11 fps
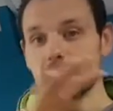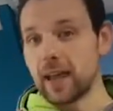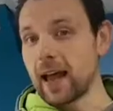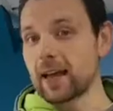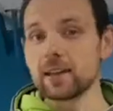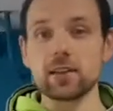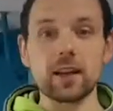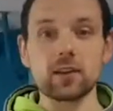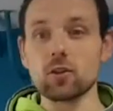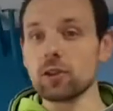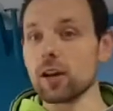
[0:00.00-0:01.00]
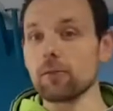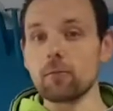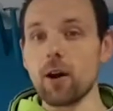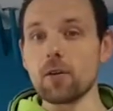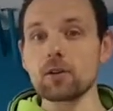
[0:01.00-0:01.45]
that is good enough
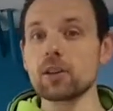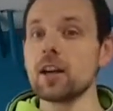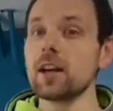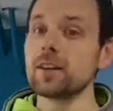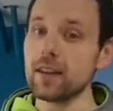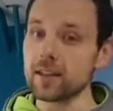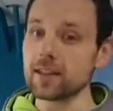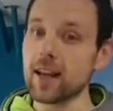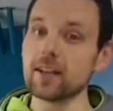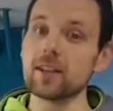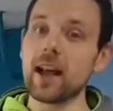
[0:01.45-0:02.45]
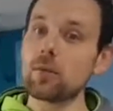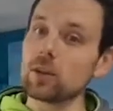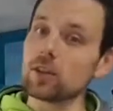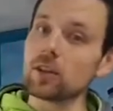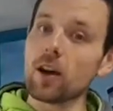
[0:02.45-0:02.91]
for most. This stage now,
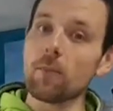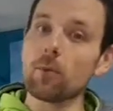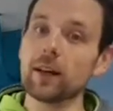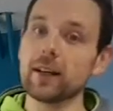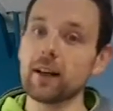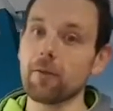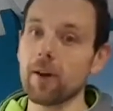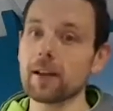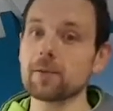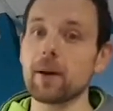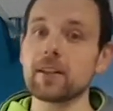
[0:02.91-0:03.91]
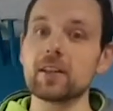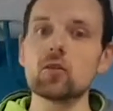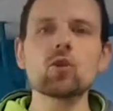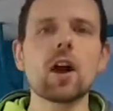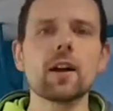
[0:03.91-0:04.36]
we can start bringing in other aspects,
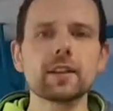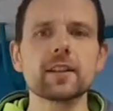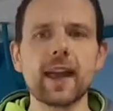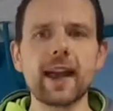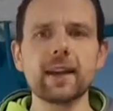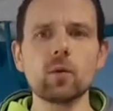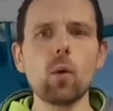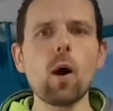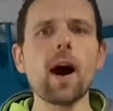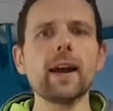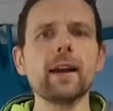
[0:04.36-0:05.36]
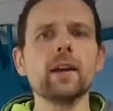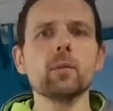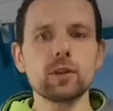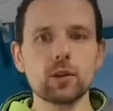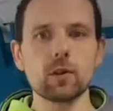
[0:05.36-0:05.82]
and you start understanding why
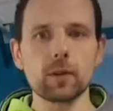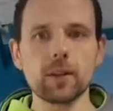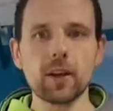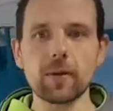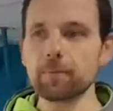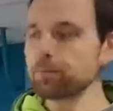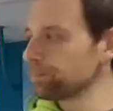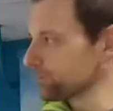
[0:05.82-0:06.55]
we do what we do.